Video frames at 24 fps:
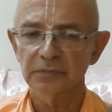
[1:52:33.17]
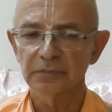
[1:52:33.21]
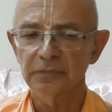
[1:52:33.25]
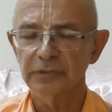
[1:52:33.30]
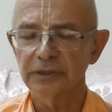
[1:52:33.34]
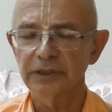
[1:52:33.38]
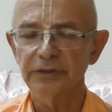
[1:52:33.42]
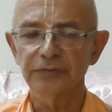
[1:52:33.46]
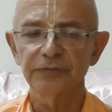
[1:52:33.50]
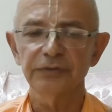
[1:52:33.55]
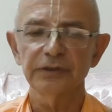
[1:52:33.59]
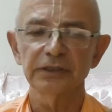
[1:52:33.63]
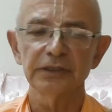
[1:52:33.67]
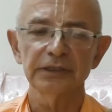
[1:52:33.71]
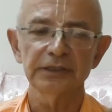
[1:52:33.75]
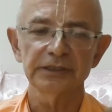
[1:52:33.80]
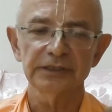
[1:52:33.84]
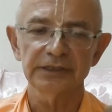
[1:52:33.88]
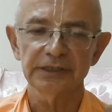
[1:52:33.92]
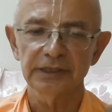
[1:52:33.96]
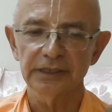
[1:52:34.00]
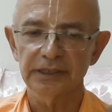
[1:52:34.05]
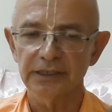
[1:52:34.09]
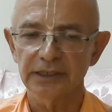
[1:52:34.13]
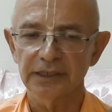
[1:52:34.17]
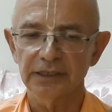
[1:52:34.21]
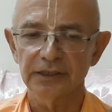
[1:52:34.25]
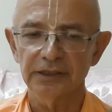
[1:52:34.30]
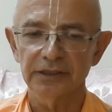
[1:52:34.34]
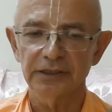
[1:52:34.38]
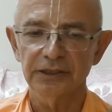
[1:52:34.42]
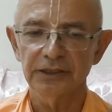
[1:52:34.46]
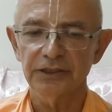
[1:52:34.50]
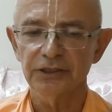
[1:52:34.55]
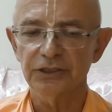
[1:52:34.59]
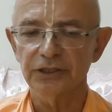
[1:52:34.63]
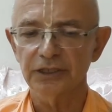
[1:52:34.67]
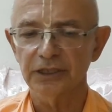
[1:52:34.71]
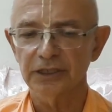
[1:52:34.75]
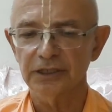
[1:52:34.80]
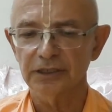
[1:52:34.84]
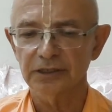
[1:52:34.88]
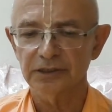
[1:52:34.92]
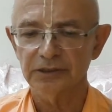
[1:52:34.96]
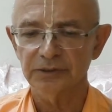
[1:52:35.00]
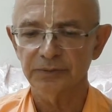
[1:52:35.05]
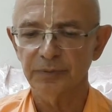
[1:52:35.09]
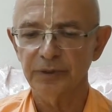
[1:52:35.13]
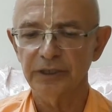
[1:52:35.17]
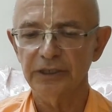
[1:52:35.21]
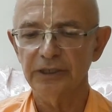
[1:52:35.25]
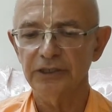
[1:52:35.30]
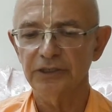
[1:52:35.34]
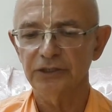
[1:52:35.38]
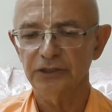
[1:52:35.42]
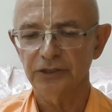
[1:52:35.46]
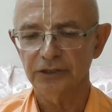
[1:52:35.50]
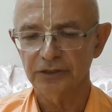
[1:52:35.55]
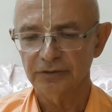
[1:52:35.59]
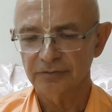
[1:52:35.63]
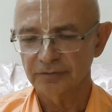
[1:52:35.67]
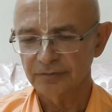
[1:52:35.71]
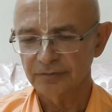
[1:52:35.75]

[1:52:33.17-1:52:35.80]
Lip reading: live in the city and teach others, preach.